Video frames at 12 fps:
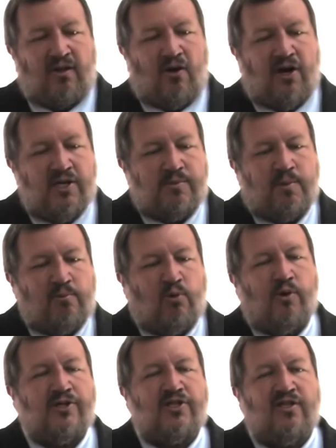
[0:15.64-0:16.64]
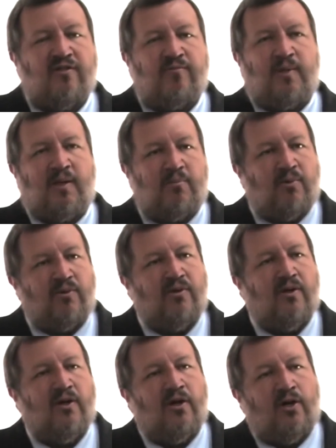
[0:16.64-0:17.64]
large proportion of people
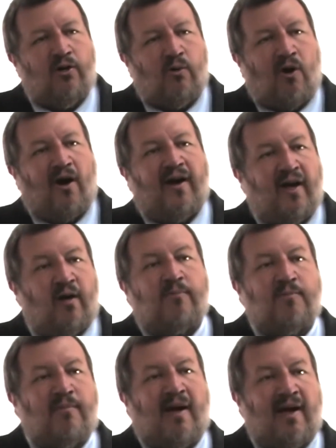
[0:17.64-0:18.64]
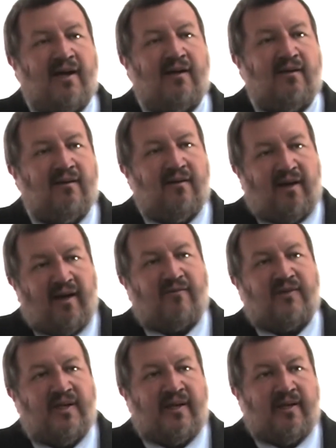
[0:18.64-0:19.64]
who are helped by
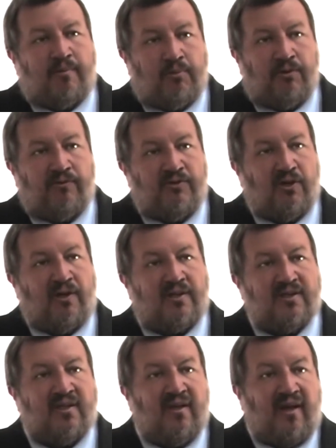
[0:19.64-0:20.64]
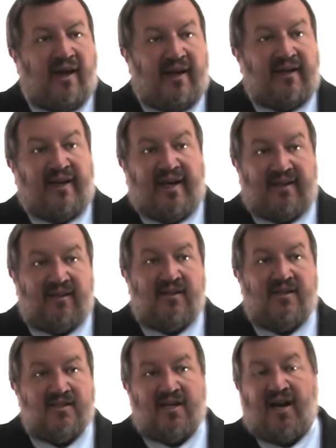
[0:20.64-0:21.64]
FDA-approved drugs and get the
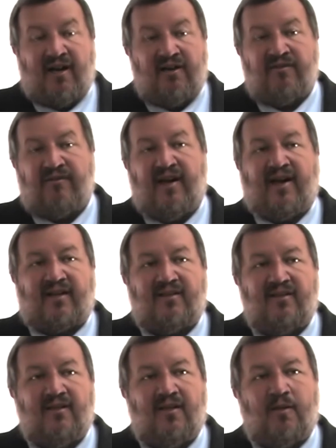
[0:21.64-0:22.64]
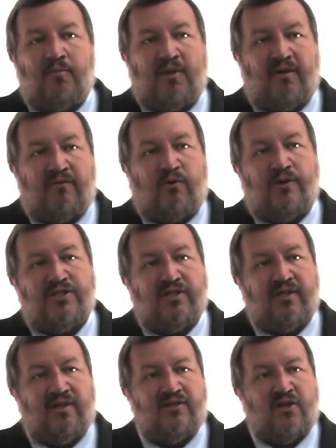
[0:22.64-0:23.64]
desired effect. But
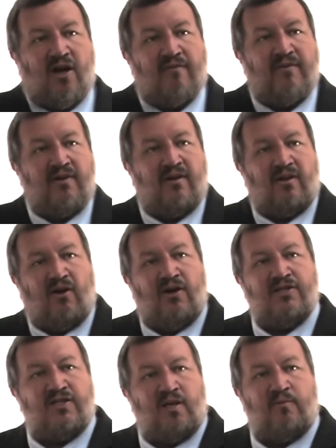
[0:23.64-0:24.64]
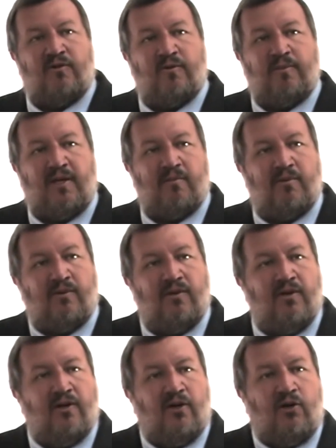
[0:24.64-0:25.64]
unfortunately, there's often a large number of people
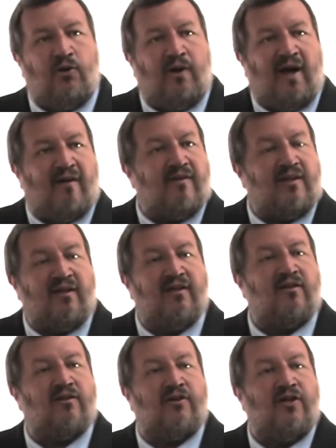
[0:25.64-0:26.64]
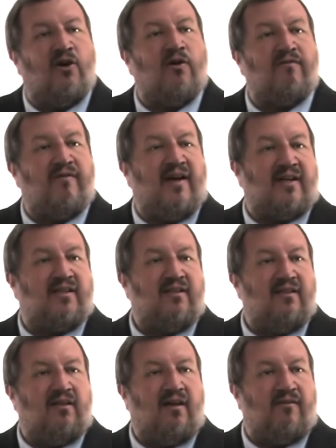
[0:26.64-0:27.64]
who are having little or no effect
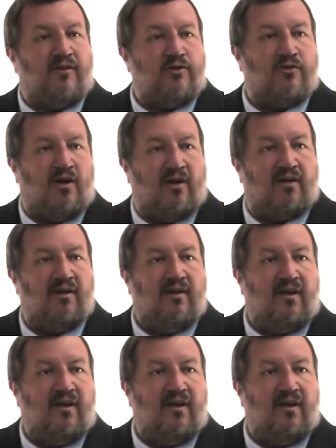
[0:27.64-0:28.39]
of the drug,